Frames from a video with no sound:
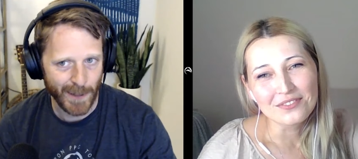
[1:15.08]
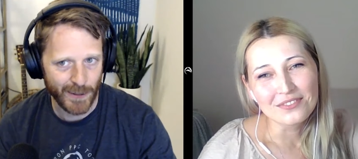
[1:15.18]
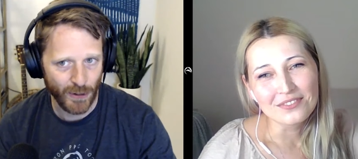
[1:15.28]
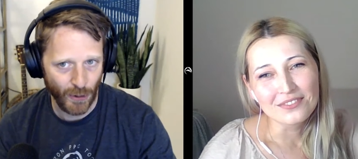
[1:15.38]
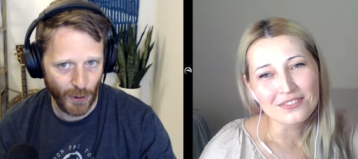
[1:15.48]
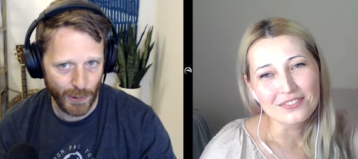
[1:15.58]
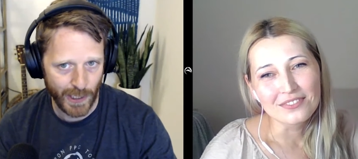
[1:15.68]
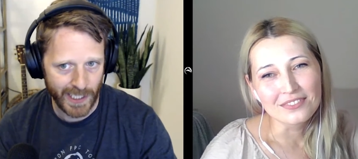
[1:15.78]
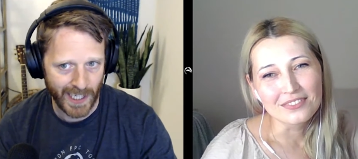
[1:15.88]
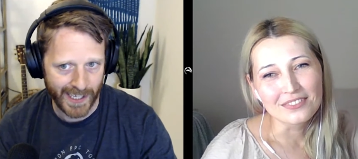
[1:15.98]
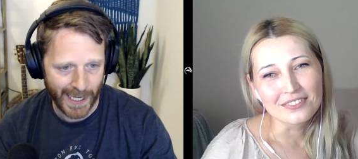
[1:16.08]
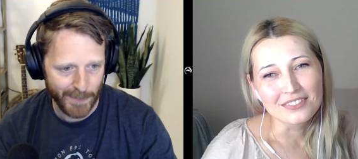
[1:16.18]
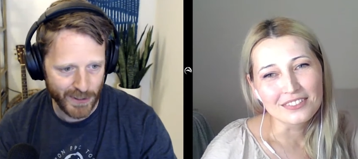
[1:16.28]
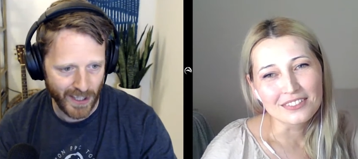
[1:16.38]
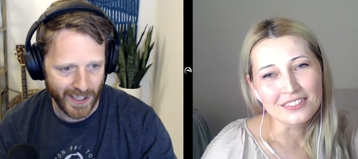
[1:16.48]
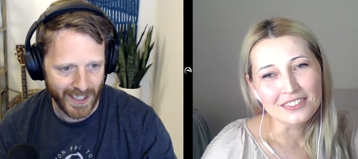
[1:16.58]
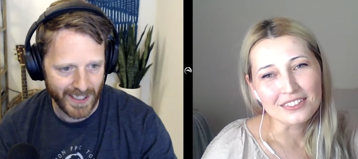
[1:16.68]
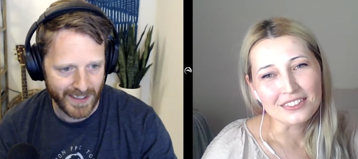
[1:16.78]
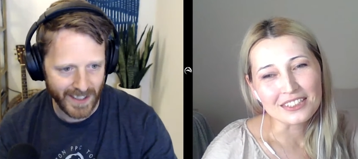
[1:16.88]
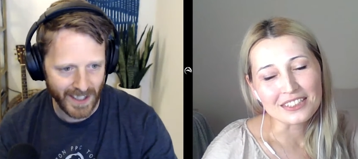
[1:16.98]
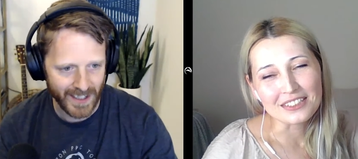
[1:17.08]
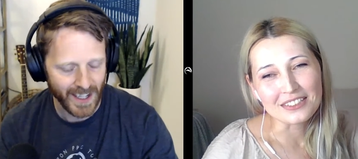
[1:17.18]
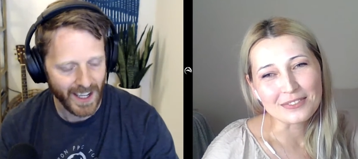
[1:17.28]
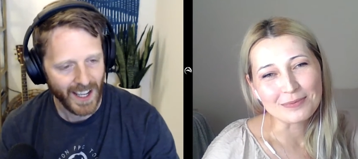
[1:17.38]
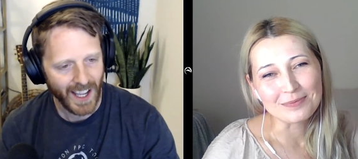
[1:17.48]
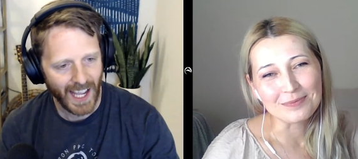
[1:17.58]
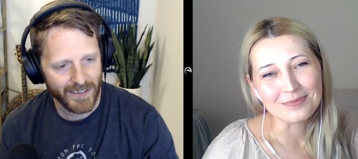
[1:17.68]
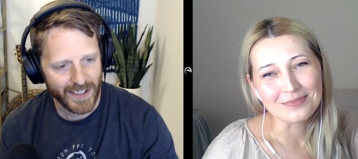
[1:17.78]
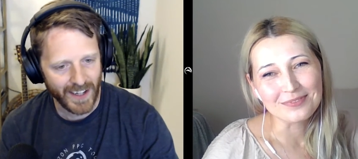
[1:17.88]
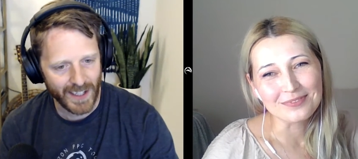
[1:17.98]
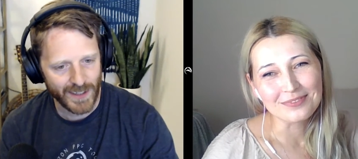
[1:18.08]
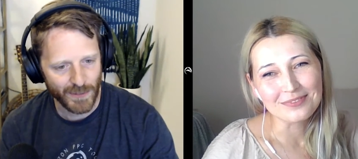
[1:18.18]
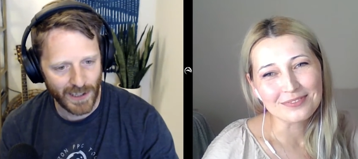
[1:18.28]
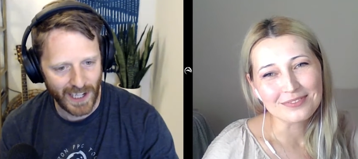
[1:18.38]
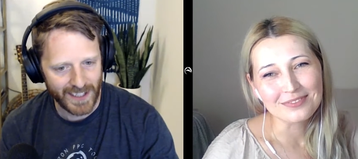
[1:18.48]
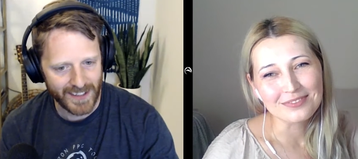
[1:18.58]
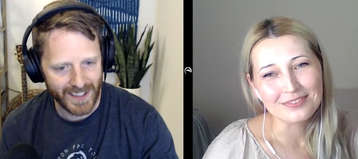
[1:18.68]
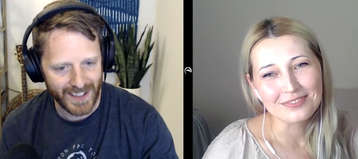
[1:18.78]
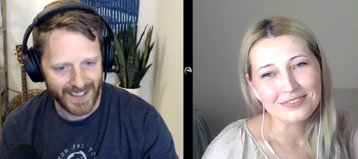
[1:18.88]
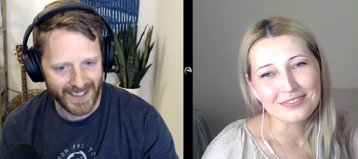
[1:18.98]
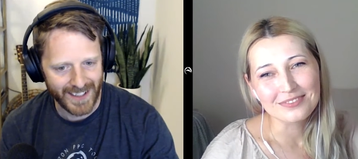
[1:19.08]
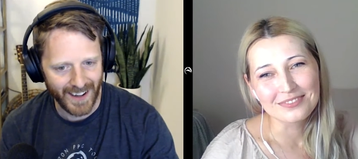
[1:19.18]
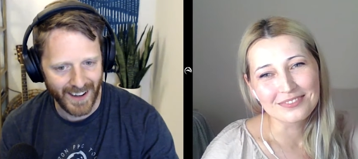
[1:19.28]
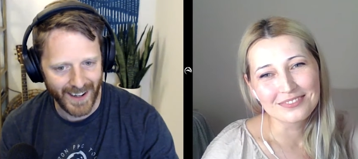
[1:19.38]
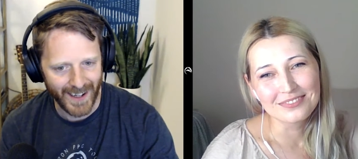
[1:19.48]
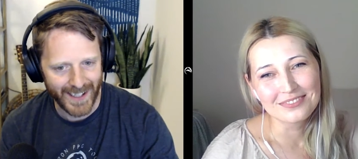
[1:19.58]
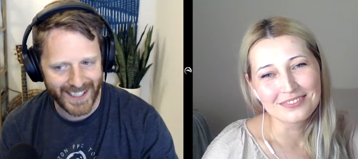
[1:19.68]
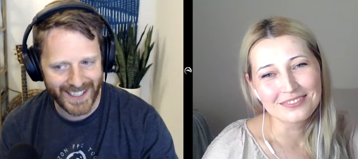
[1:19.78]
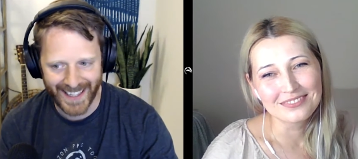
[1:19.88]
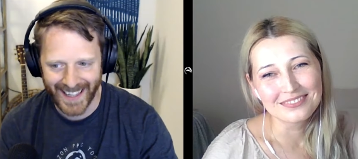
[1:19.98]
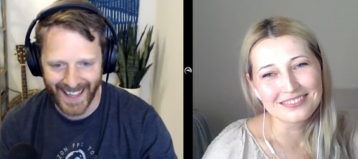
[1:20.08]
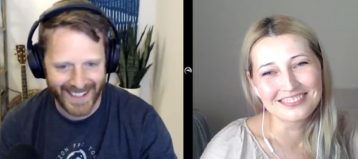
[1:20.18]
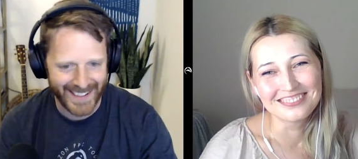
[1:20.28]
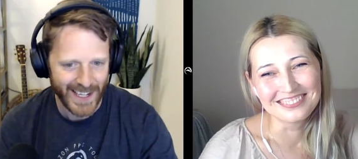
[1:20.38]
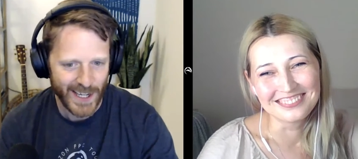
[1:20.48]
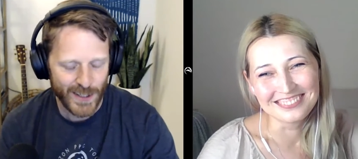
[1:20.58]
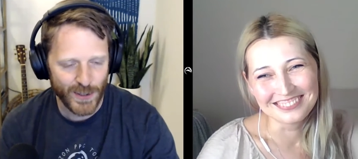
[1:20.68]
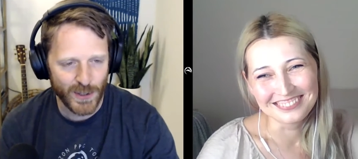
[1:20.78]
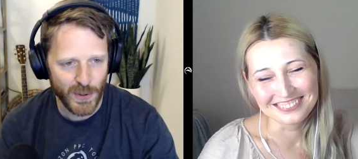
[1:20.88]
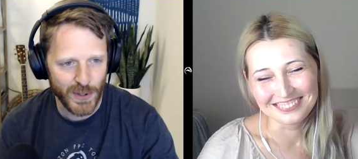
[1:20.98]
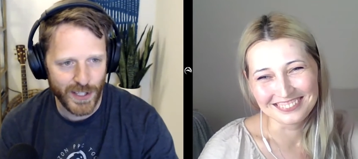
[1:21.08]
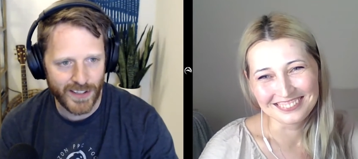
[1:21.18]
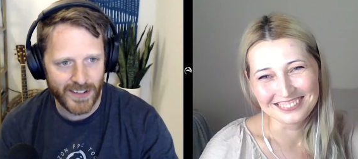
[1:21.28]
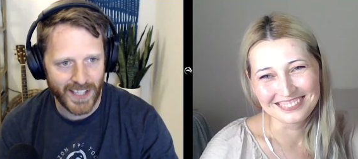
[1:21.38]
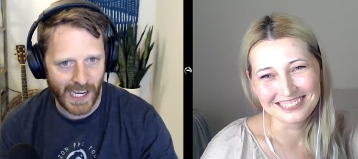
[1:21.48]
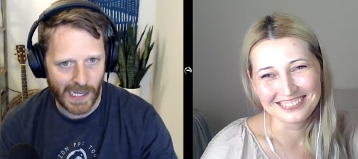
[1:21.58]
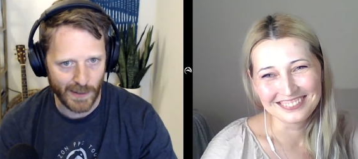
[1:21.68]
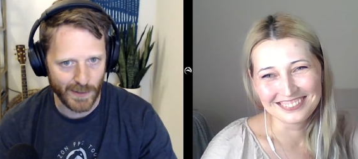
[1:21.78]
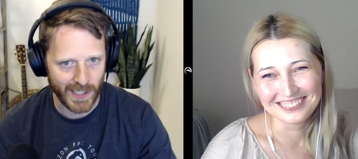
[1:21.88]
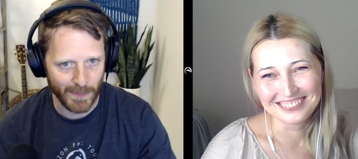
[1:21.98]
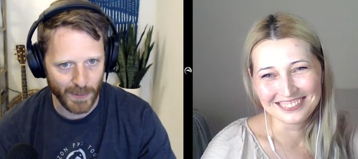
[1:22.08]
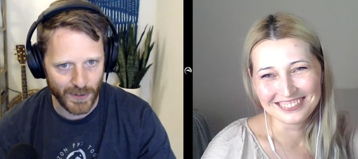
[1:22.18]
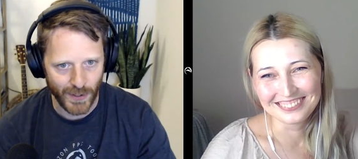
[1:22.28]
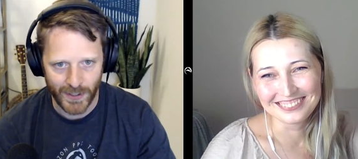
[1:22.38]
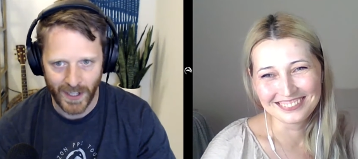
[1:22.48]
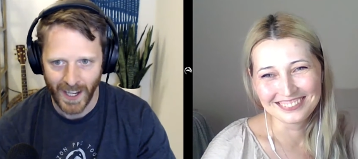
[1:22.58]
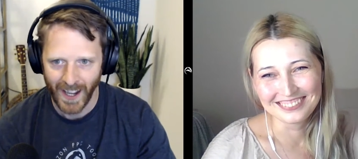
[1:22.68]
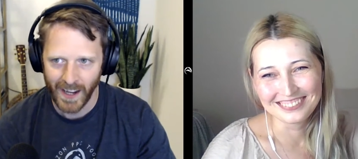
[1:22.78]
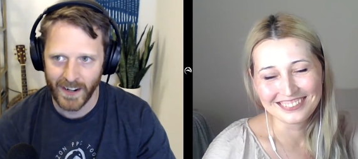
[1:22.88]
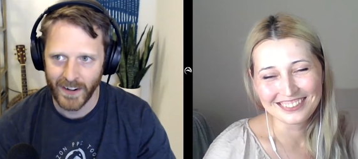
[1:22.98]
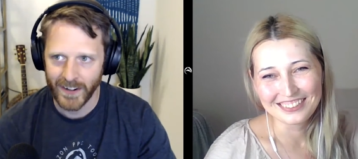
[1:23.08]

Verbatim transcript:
Speaker 1: about growing on Amazon and instead have a nice, relaxing, uh, like soothing sounds episode. You